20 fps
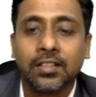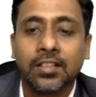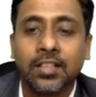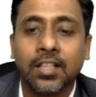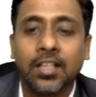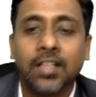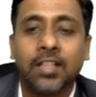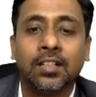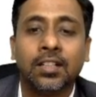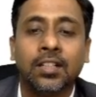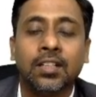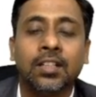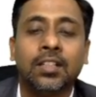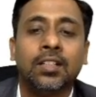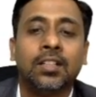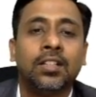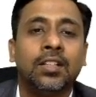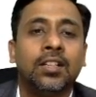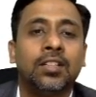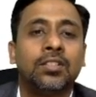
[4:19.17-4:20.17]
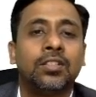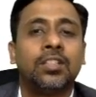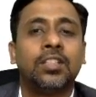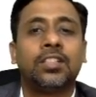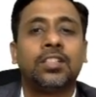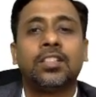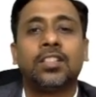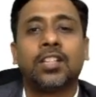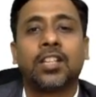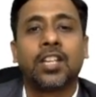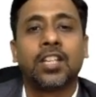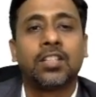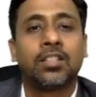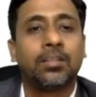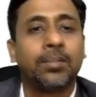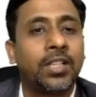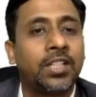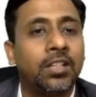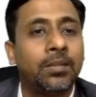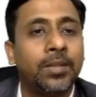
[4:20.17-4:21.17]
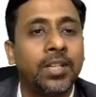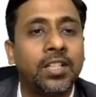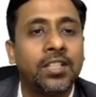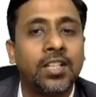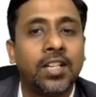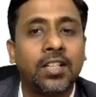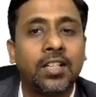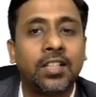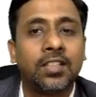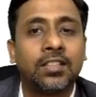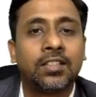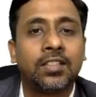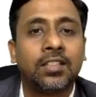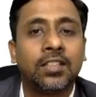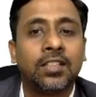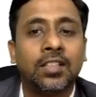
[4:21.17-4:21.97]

Okay. So this is a case of bacterial meningitis.